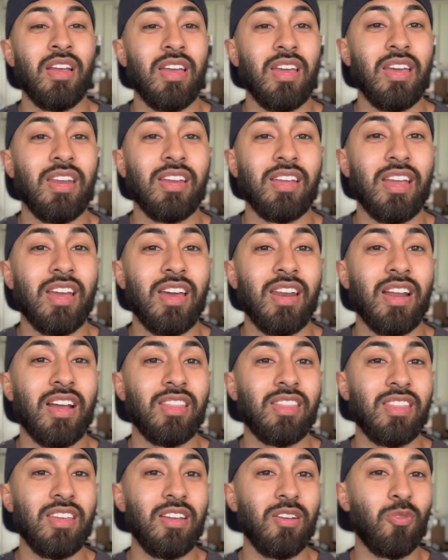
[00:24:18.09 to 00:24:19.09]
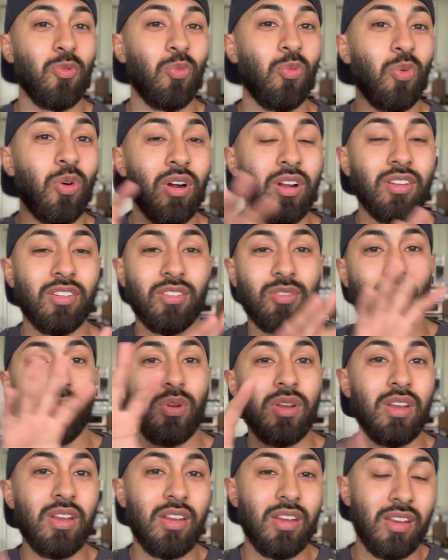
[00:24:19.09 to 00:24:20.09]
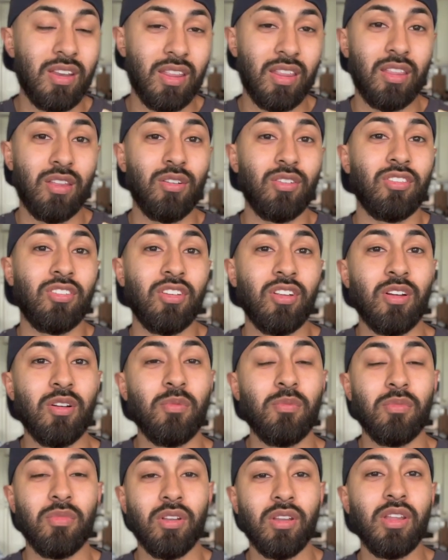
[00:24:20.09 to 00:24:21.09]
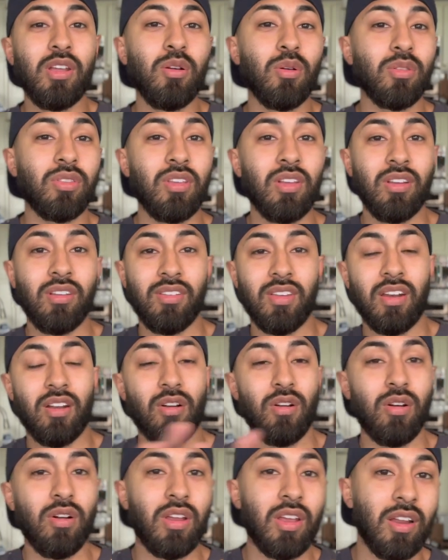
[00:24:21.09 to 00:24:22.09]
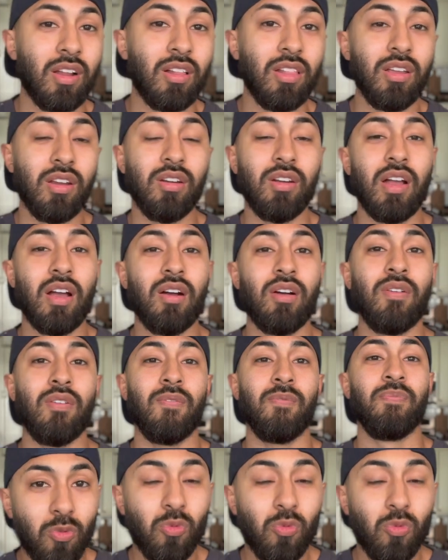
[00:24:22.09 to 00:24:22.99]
And again, I think once we, there's some legal things that all get cleared out.